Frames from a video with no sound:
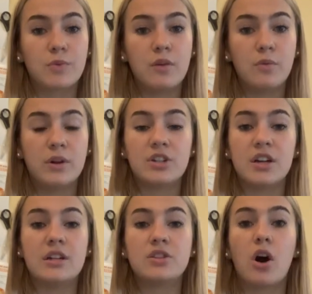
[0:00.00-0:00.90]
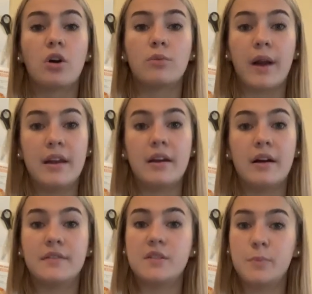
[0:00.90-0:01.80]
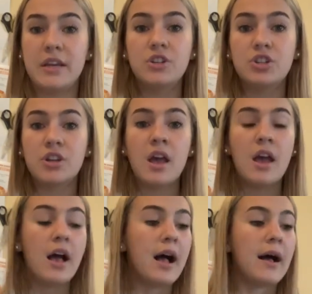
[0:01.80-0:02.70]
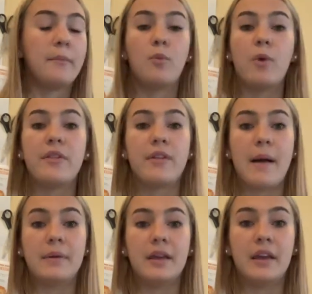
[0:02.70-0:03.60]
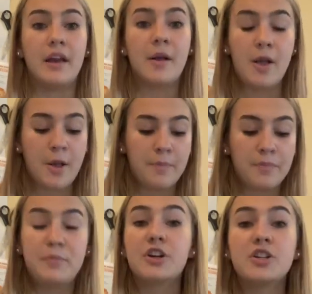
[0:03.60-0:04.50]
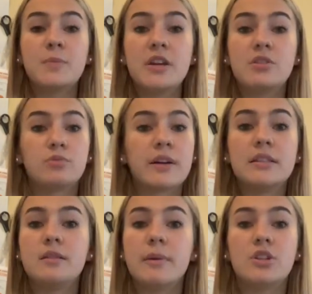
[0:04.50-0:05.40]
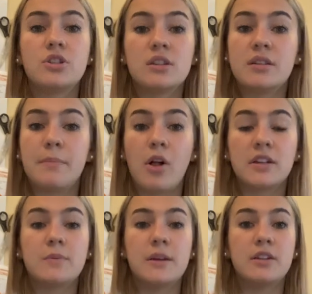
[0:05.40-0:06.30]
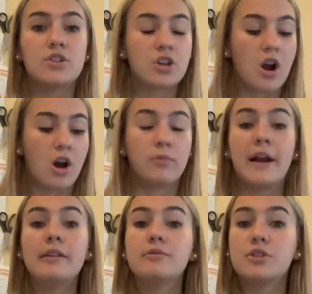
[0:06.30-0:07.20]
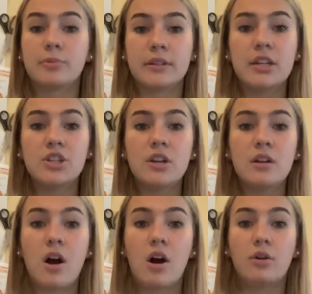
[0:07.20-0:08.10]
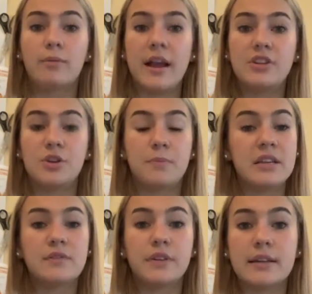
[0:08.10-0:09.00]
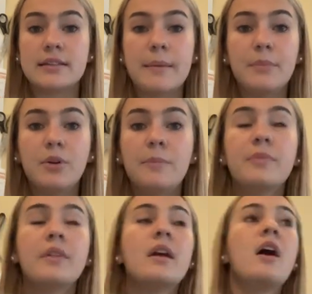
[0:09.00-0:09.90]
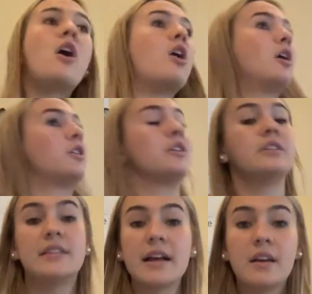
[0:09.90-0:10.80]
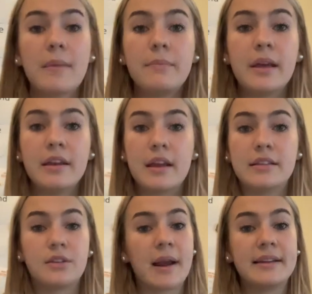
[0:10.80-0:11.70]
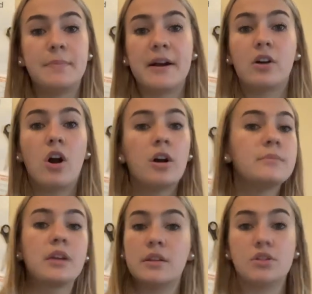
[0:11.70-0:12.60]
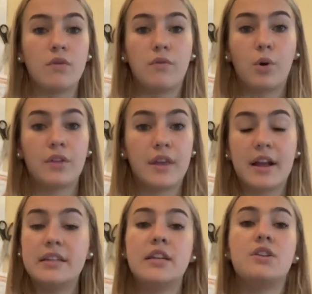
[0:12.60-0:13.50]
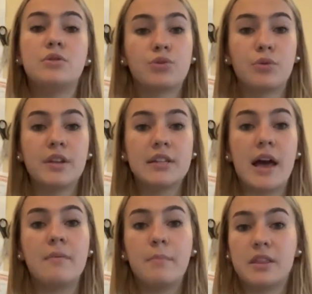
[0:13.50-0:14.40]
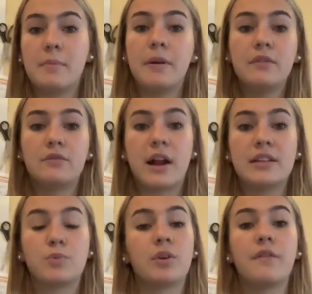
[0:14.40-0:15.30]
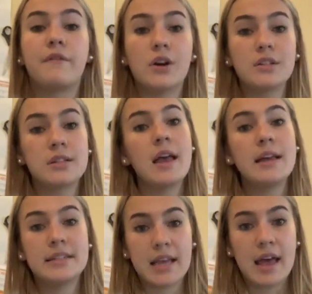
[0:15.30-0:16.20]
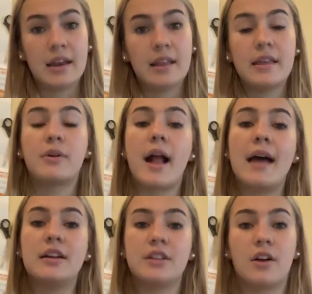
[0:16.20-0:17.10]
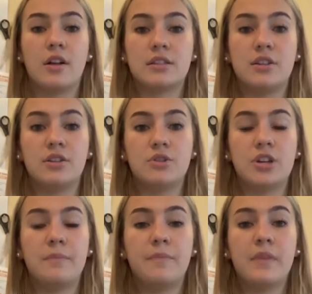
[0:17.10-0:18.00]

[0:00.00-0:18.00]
one, which is our right of speech, whether that be pure speech, written speech, symbolic speech, our right to religion, our right to peacefully assemble. Our Second Amendment is the right to bear arms, and so forth. It continues through the 10, but the Bill of Rights were the first 10 that were added to the Constitution.